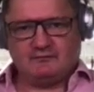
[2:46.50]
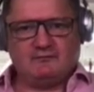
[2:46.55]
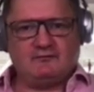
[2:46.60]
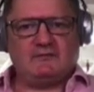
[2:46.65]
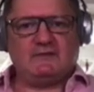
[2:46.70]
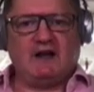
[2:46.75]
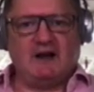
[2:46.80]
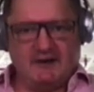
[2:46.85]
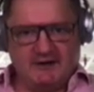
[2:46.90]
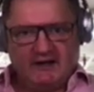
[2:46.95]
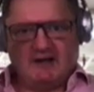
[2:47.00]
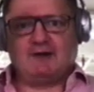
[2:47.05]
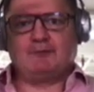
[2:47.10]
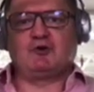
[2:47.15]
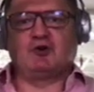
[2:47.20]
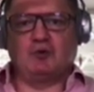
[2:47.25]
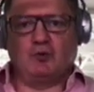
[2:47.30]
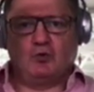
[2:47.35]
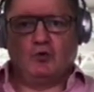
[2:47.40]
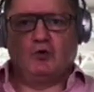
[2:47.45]
and then I'm
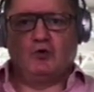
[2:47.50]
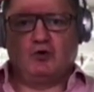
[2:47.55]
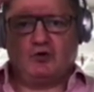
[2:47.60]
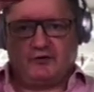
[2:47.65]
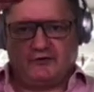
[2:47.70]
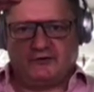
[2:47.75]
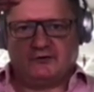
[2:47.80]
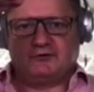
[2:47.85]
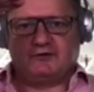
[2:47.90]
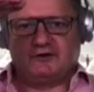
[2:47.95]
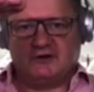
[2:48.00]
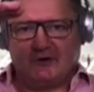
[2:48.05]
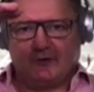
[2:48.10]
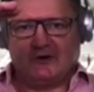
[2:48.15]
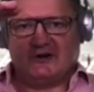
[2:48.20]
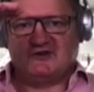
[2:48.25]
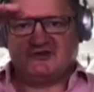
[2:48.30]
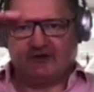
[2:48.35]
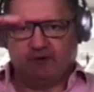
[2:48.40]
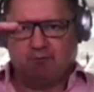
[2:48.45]
going to walk through the
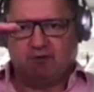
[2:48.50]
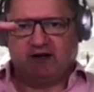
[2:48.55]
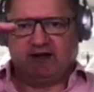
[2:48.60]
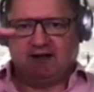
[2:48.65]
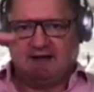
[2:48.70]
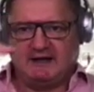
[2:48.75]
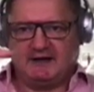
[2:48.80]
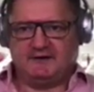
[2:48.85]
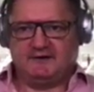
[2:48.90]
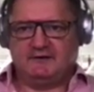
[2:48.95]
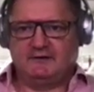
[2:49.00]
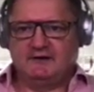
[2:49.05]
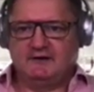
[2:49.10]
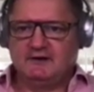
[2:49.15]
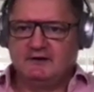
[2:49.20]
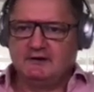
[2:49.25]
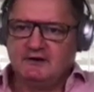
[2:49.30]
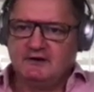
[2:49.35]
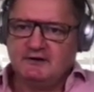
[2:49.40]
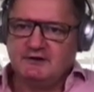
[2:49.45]
equation in my head.
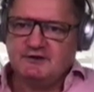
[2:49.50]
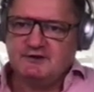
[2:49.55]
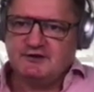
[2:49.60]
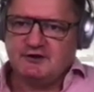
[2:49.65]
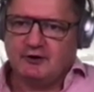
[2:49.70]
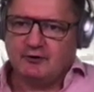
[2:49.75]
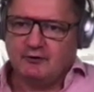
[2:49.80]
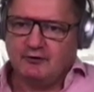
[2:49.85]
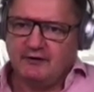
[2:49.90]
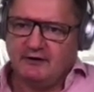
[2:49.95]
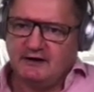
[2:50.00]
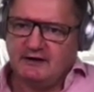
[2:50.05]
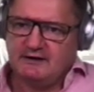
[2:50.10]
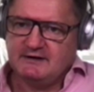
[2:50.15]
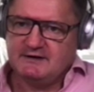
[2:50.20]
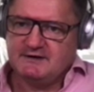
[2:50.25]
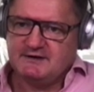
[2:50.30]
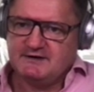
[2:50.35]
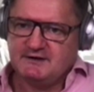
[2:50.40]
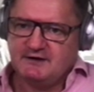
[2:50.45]
So that
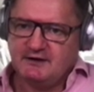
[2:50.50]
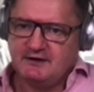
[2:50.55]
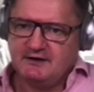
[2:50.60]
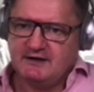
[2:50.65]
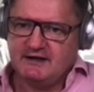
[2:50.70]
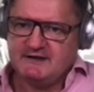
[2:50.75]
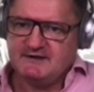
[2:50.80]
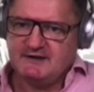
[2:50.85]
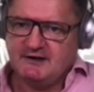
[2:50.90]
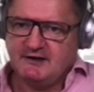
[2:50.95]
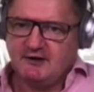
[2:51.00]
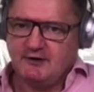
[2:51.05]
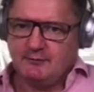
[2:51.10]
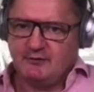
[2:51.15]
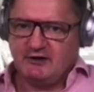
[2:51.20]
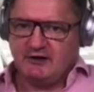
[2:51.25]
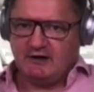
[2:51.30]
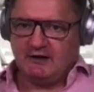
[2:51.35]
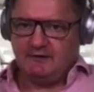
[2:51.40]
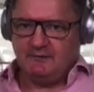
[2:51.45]
is net income
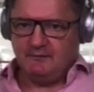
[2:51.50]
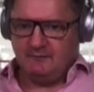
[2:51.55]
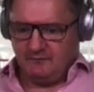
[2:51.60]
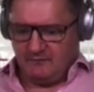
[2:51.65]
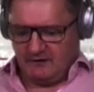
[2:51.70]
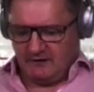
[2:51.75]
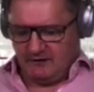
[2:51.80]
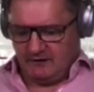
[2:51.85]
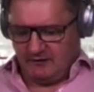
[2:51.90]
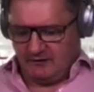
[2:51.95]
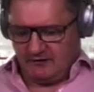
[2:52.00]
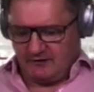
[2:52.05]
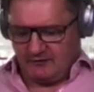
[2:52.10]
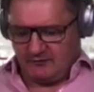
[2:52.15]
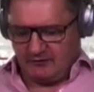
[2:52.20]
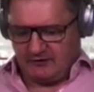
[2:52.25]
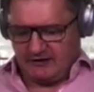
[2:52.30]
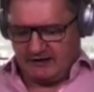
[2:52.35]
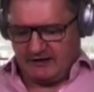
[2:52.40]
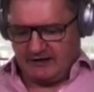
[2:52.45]
again,
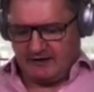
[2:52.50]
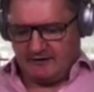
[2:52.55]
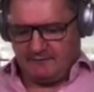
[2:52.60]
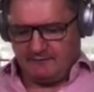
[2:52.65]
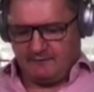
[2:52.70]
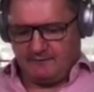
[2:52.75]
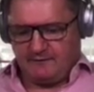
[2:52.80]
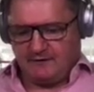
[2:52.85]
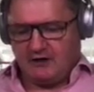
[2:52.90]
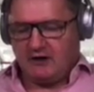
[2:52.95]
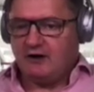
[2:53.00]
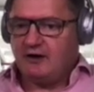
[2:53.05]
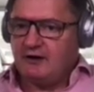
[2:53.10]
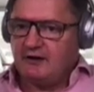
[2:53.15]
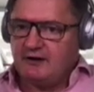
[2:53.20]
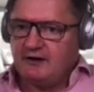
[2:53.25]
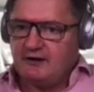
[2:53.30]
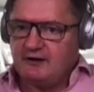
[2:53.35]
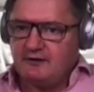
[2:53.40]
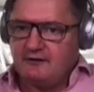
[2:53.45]

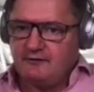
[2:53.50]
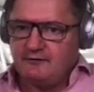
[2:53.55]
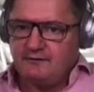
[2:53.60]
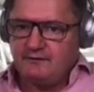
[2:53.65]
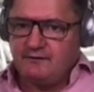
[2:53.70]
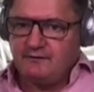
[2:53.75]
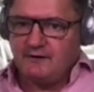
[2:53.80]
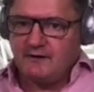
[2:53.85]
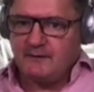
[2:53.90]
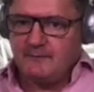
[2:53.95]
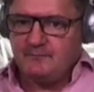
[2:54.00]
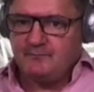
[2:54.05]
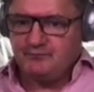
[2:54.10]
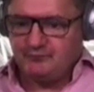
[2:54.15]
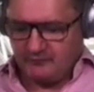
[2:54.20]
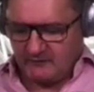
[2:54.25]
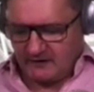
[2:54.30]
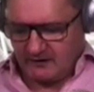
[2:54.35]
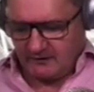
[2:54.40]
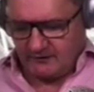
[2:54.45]

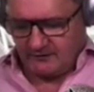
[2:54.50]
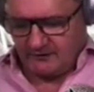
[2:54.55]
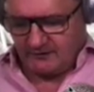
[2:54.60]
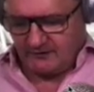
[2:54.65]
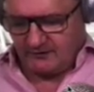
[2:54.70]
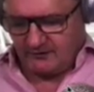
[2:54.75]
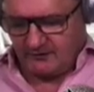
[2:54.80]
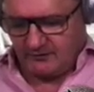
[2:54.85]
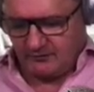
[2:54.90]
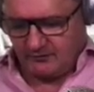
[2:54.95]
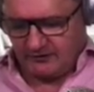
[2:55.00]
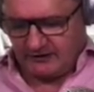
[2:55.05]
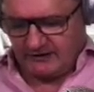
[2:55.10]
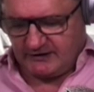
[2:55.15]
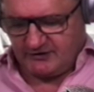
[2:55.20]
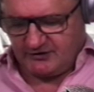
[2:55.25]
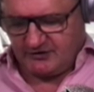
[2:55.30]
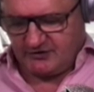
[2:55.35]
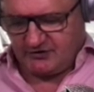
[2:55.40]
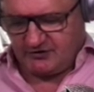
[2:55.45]

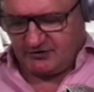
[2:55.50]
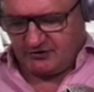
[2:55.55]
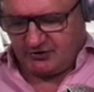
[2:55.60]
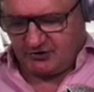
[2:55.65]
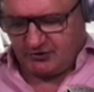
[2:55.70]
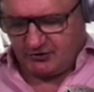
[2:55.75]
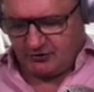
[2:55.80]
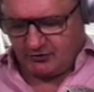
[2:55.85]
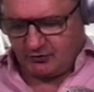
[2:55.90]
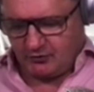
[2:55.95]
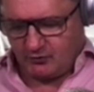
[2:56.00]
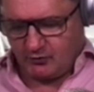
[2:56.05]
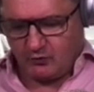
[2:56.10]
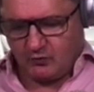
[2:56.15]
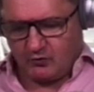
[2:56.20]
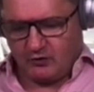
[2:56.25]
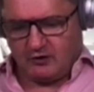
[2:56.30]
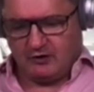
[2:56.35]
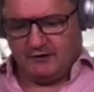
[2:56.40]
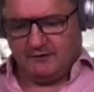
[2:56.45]

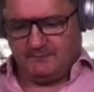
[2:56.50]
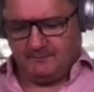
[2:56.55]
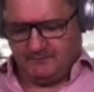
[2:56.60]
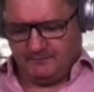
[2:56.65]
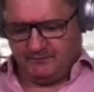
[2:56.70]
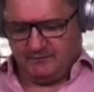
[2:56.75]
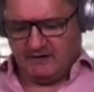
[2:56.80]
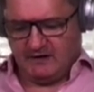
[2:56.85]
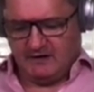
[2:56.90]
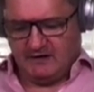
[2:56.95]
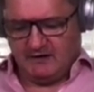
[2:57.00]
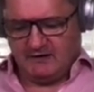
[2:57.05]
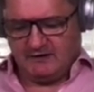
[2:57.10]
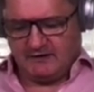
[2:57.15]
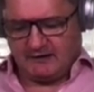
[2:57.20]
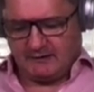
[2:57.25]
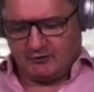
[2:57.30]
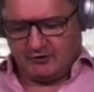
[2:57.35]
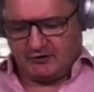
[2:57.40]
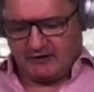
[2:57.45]
35321. And
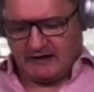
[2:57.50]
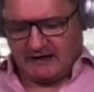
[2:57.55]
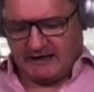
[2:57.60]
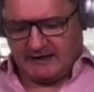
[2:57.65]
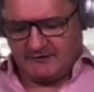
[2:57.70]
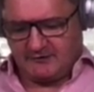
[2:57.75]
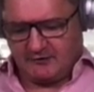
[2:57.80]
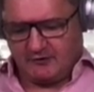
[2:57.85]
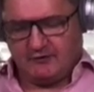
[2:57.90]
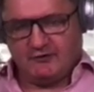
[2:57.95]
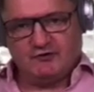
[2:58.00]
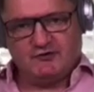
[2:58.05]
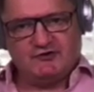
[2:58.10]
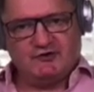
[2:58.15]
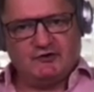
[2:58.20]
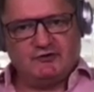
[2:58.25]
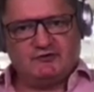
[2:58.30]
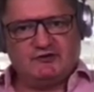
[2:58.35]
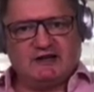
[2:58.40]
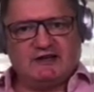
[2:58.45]
I'm going to add on those
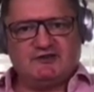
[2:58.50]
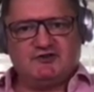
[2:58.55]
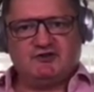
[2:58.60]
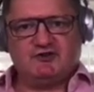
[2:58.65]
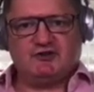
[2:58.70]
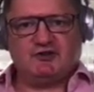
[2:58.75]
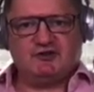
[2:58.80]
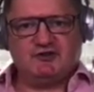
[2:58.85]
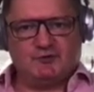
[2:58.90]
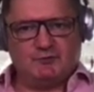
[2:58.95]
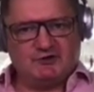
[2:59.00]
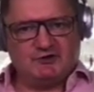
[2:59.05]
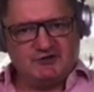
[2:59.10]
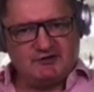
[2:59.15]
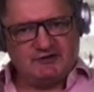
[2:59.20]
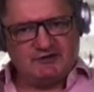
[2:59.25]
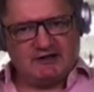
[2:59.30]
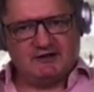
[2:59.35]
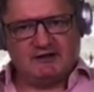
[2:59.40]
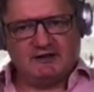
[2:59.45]
non-cash charges which
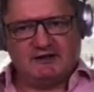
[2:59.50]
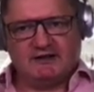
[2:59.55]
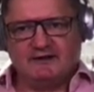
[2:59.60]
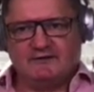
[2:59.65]
didn't leave the